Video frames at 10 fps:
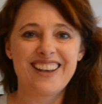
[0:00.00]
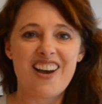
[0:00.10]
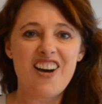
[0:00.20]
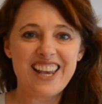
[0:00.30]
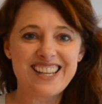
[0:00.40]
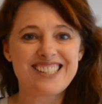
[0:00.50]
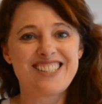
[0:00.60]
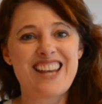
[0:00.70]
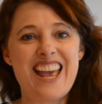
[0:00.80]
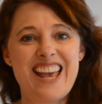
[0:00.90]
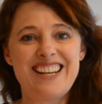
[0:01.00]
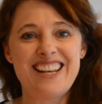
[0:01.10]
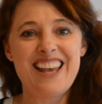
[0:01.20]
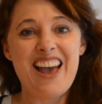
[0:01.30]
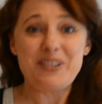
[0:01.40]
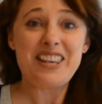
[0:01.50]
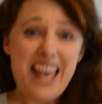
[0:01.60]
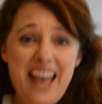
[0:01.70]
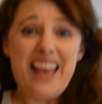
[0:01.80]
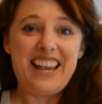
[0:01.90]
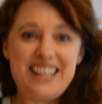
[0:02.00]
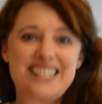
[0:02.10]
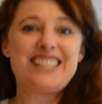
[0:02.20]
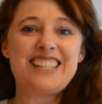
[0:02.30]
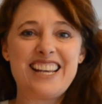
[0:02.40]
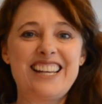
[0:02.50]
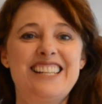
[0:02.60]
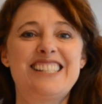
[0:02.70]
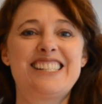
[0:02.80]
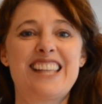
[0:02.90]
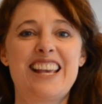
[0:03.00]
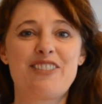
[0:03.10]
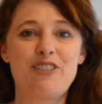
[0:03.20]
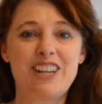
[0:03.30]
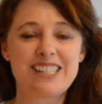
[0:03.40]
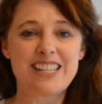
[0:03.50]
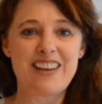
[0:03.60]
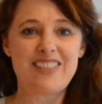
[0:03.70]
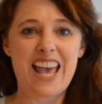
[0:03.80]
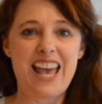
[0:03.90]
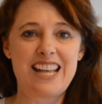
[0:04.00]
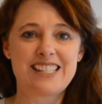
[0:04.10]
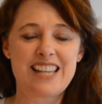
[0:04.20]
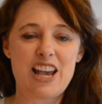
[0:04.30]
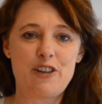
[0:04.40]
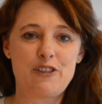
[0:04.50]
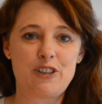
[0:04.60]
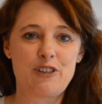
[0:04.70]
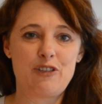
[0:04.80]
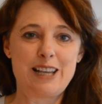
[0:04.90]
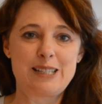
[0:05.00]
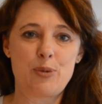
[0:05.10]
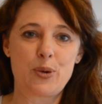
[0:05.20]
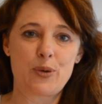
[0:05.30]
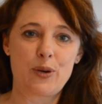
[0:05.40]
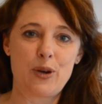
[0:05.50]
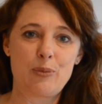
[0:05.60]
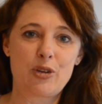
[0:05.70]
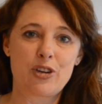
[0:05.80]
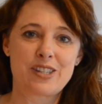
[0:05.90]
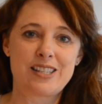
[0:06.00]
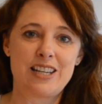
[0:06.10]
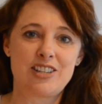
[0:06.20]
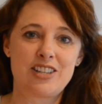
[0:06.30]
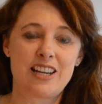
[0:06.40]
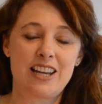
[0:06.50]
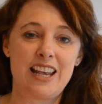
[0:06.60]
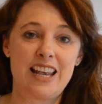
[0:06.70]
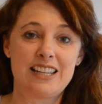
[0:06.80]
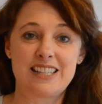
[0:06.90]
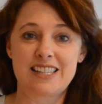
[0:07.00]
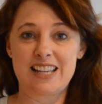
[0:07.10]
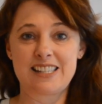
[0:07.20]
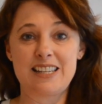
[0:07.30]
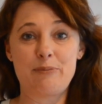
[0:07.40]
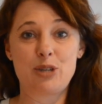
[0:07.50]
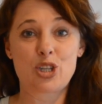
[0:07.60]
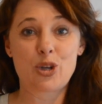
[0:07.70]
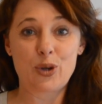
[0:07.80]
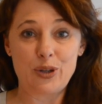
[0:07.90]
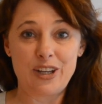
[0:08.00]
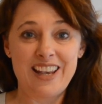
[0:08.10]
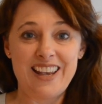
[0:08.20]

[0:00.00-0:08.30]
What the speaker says: Hi, it's Jan. Yay! Today is the first day of the HAED sale for the Facebook group Cross Stitch and Discuss number 2.